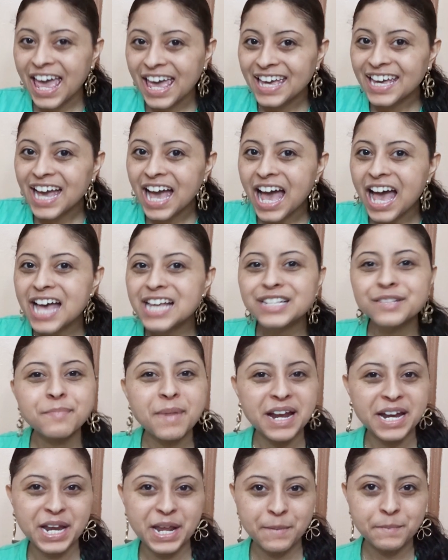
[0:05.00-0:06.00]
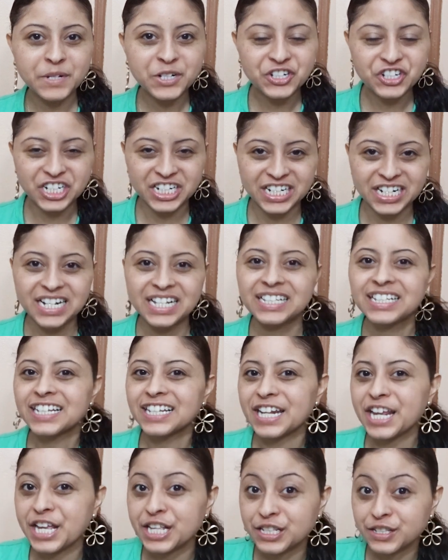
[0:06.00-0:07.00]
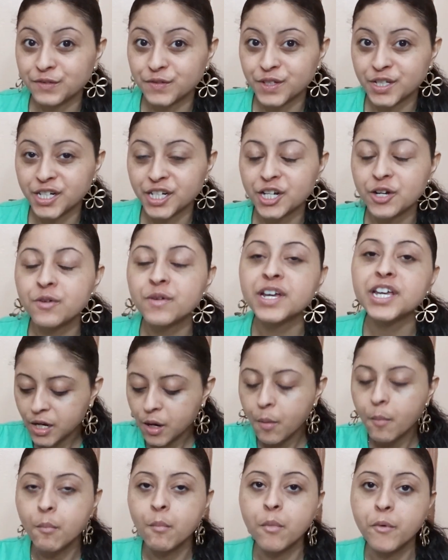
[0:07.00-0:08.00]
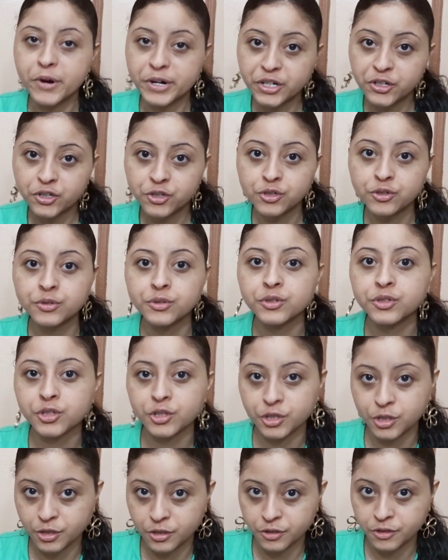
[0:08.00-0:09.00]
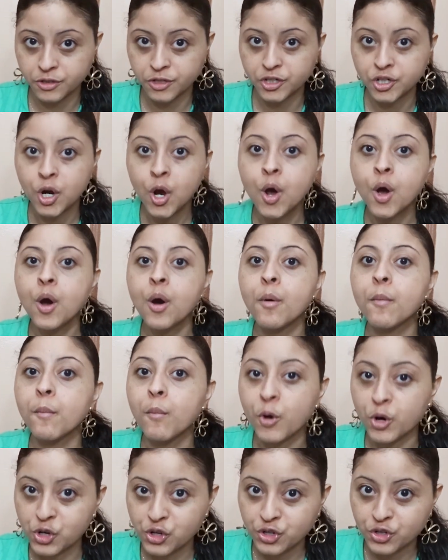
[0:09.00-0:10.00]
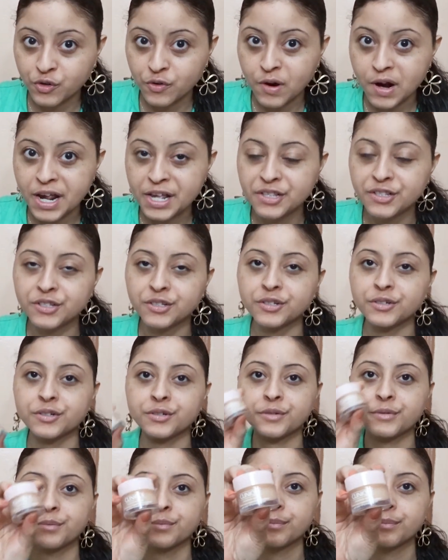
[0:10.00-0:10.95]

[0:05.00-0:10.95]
Hey guys, my name is Trina. Today's video is Moisture Surge Moisturizer.